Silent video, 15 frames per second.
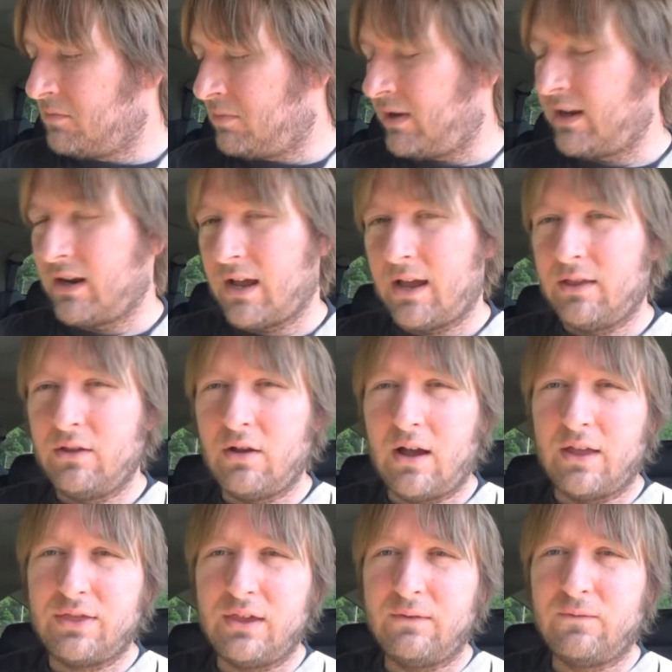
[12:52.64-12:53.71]
But
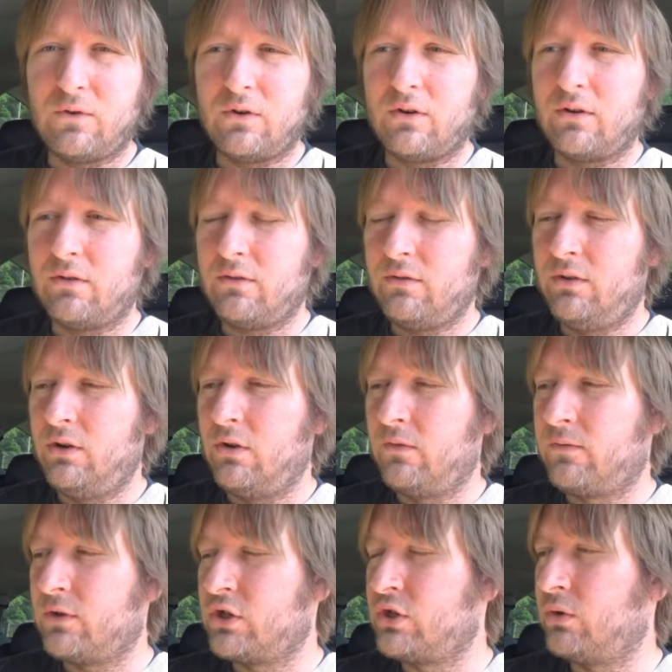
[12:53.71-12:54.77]
I think for, you
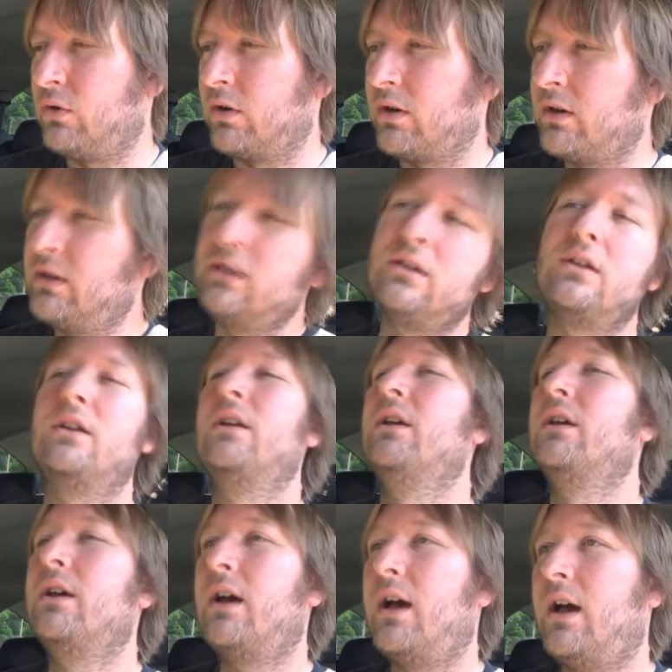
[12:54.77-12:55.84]
know, for sure,
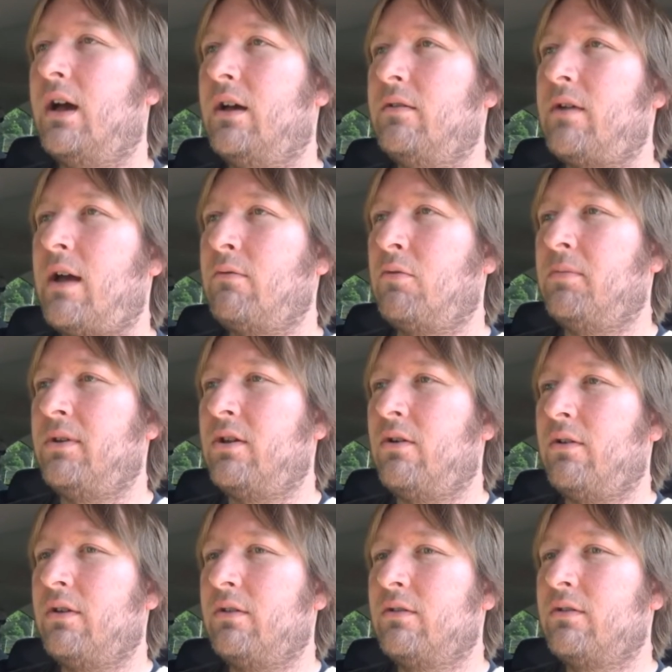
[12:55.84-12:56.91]
I will be
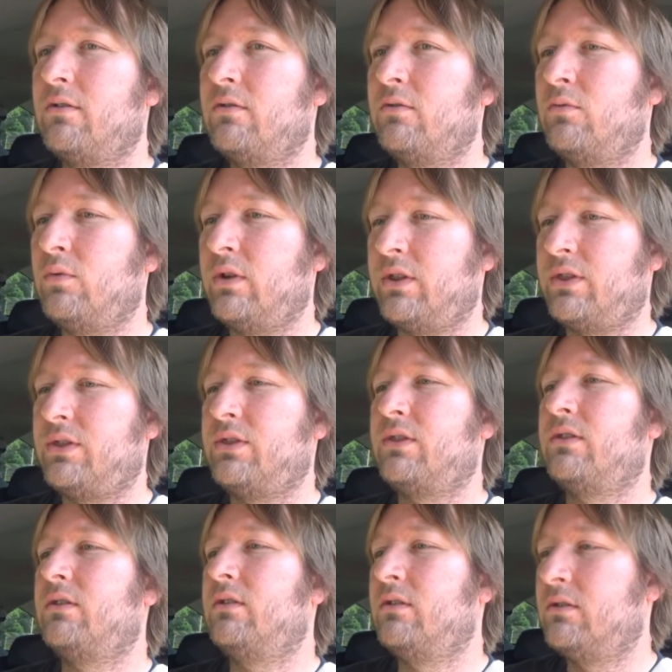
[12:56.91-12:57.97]
going
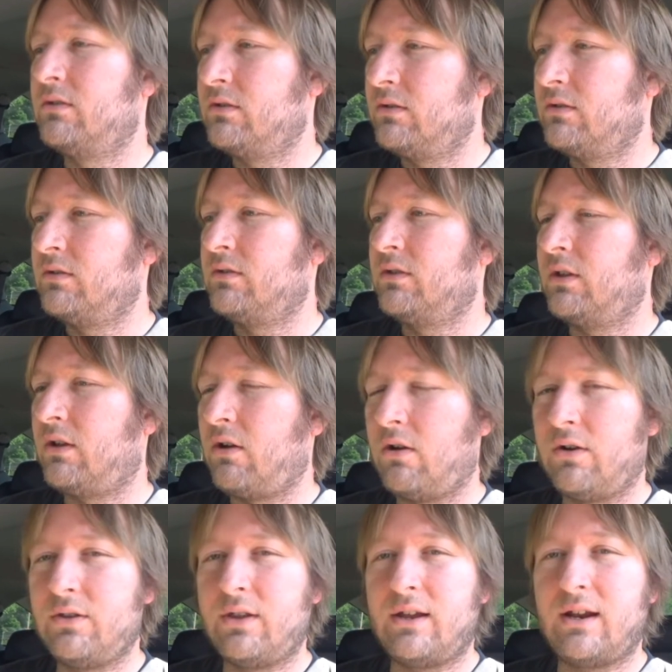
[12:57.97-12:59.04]
with the
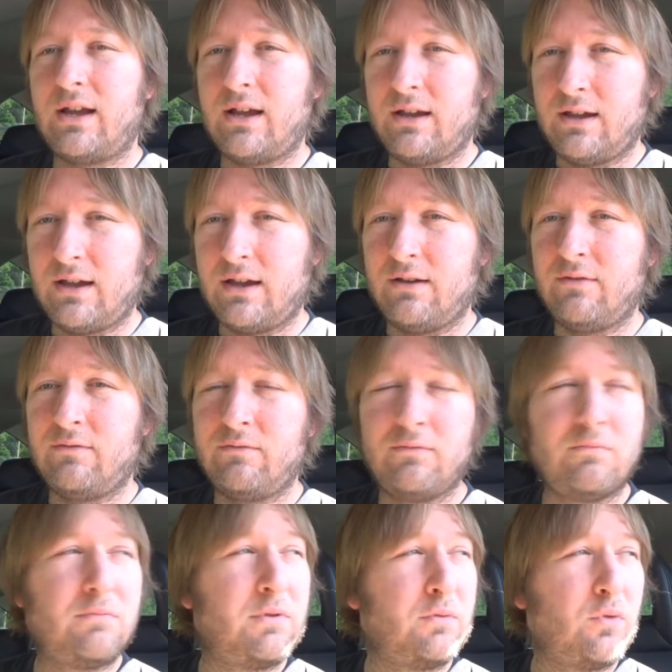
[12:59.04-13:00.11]
car that I
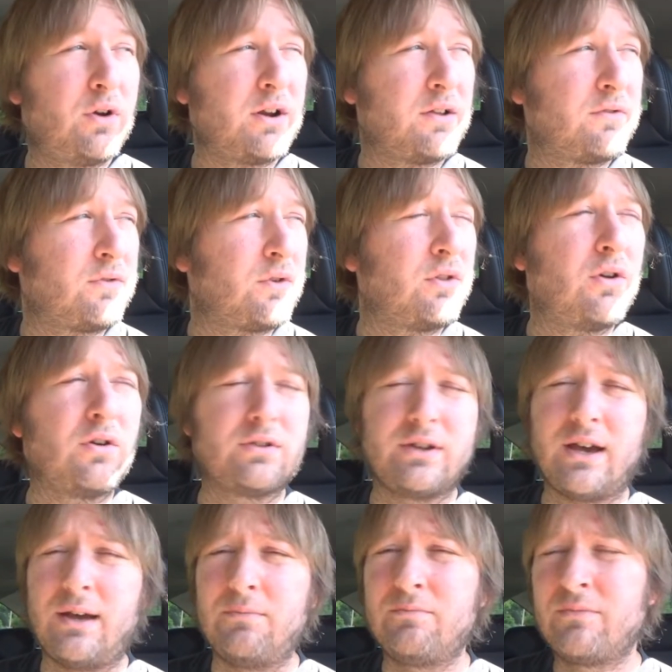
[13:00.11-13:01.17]
have been wanting for a long
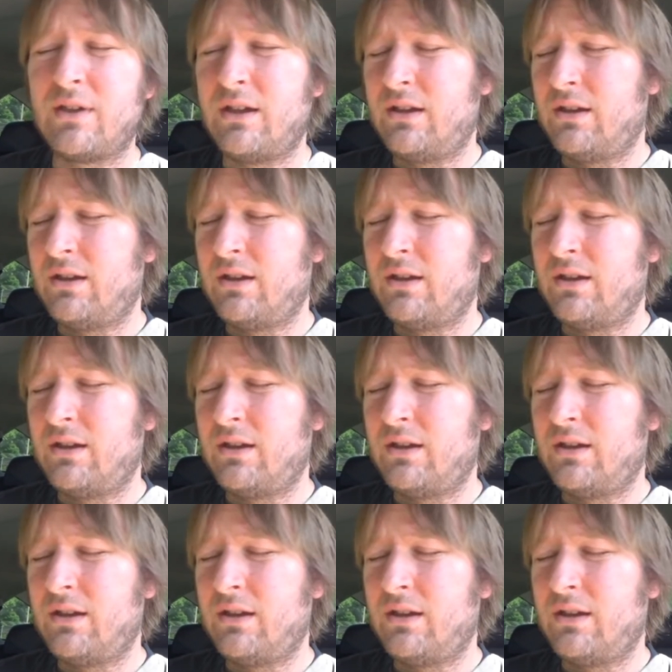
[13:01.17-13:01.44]
time.